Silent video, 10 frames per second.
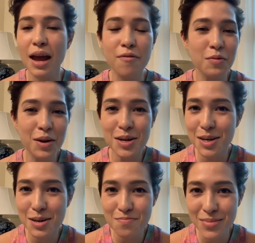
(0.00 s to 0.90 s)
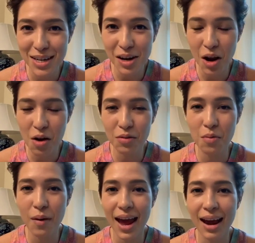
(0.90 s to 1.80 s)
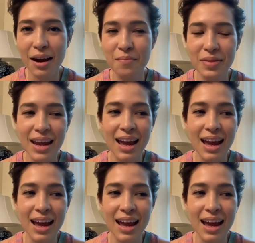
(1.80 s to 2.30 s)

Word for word: everyone you're going to meet along the way.